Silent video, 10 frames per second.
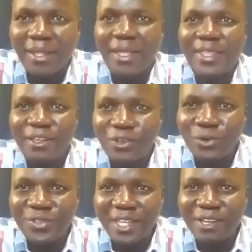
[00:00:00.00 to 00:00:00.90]
Thank
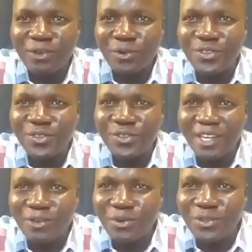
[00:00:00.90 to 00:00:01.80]
you, thank you,
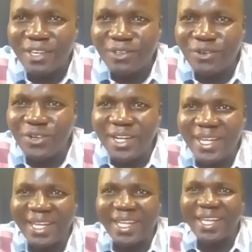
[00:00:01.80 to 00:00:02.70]
thank you, thank you,
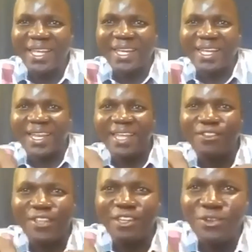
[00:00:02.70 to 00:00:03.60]
Kalan,
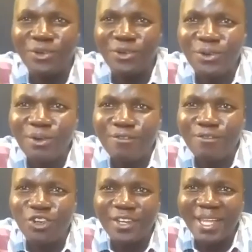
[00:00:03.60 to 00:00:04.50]
thank you,
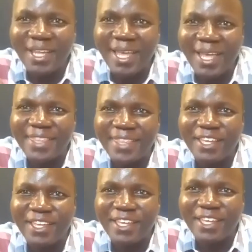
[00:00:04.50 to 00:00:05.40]
Victoria, thank
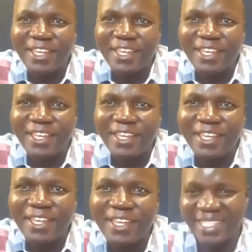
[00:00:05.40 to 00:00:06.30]
you, everyone. It's very
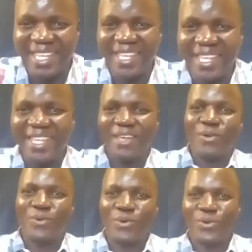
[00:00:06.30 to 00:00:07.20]
hard, ne?
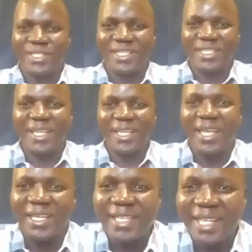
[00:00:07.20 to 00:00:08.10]
Good.
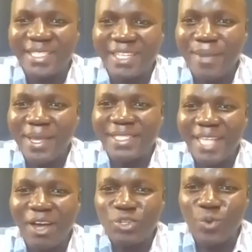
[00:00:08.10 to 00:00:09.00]
Does it make
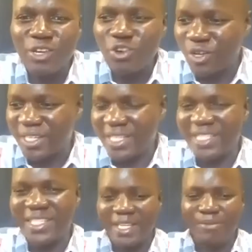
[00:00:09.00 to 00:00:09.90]
sound when you knock
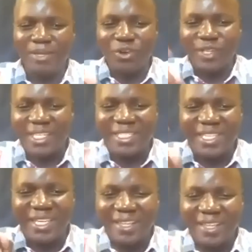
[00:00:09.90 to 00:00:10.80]
it? Let me knock it.
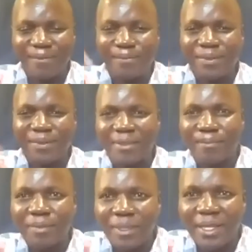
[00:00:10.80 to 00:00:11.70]

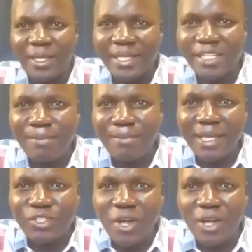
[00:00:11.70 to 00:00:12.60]
Does it make
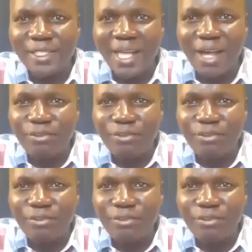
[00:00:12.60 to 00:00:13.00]
sound?